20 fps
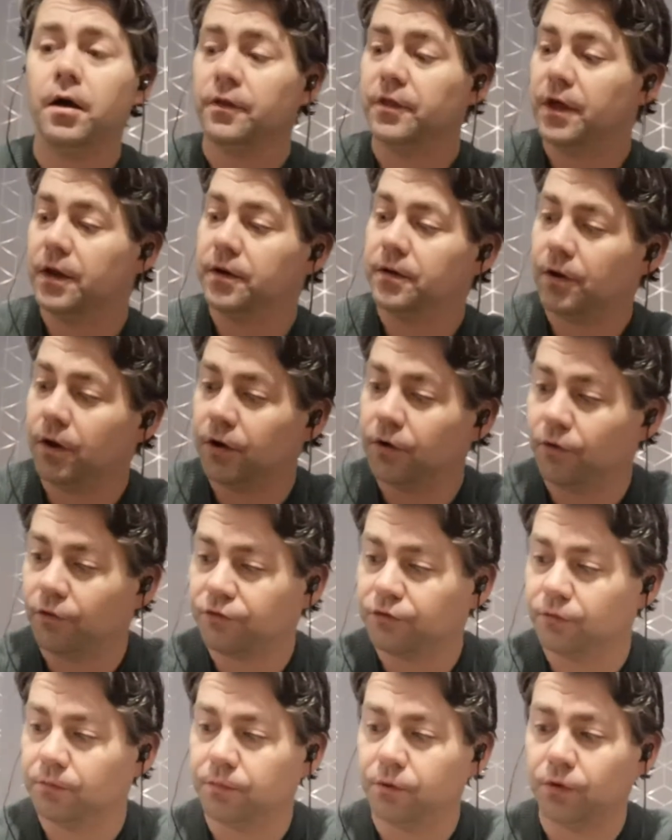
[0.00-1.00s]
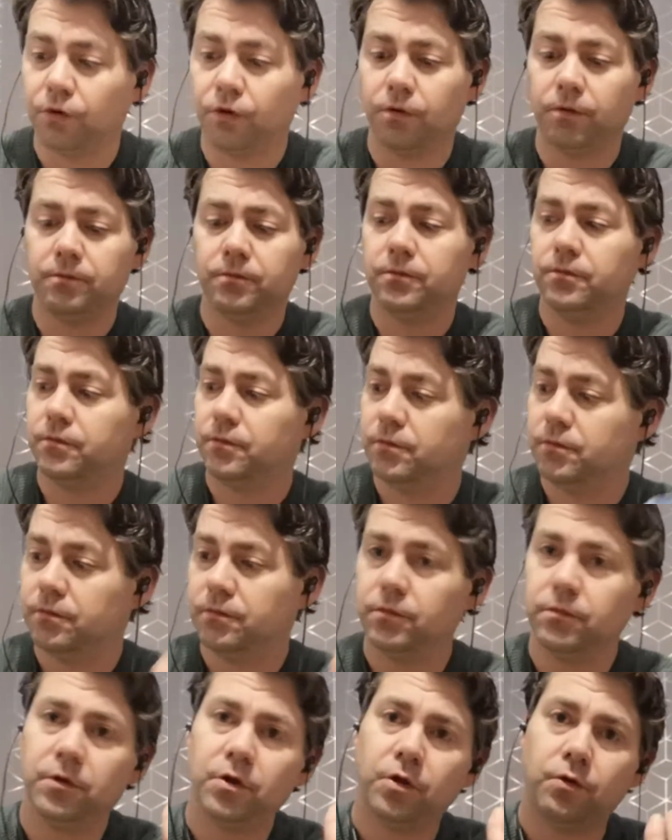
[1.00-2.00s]
Then I also bought
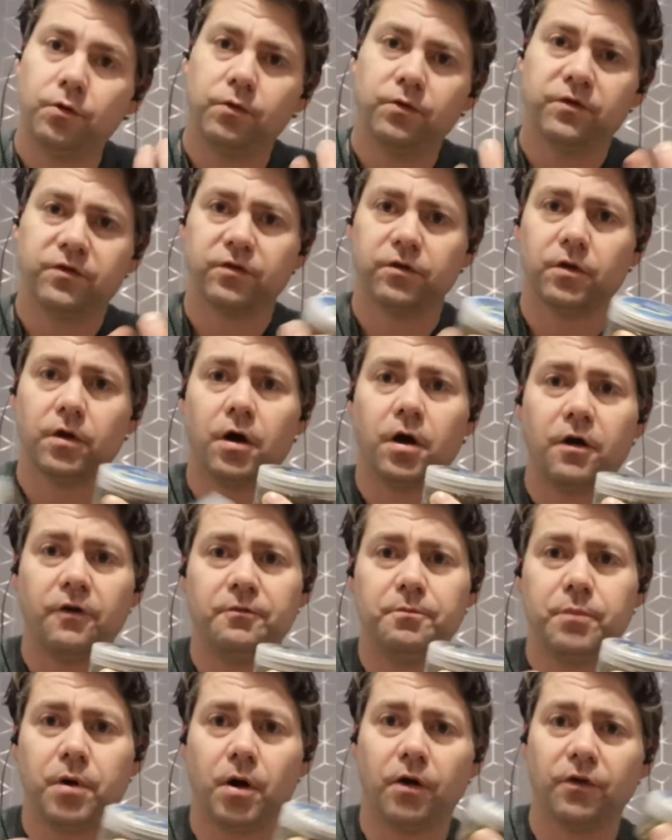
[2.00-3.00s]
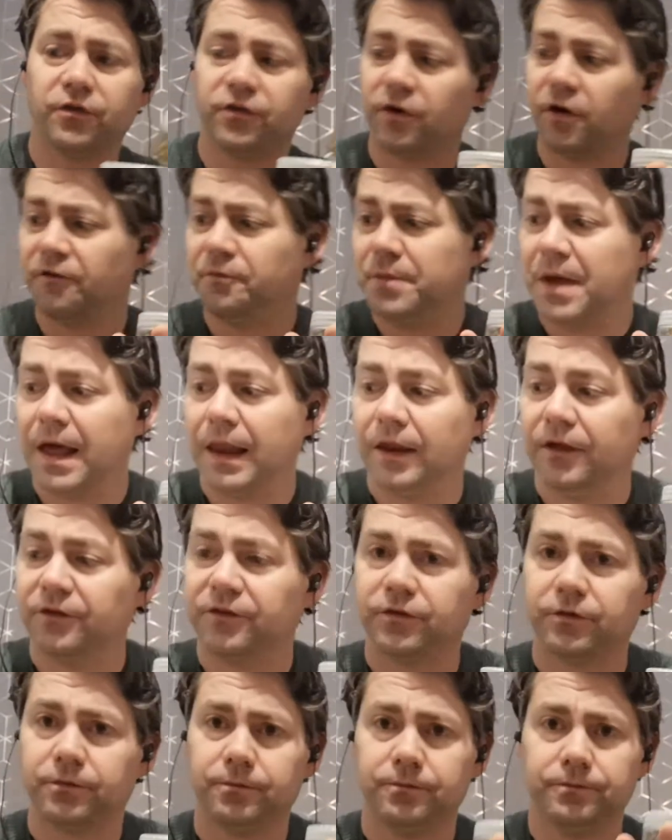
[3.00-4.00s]
loads of pots of
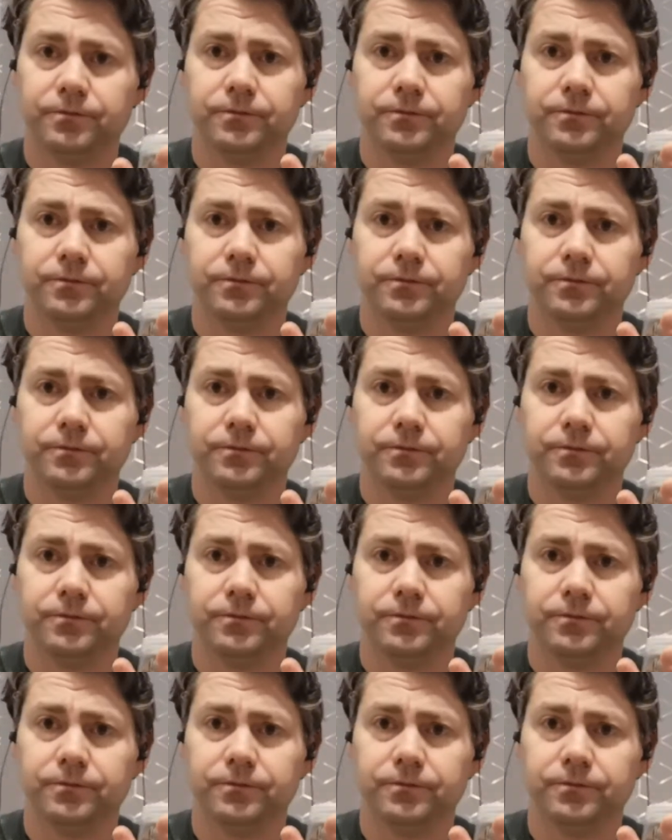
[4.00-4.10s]
pellets.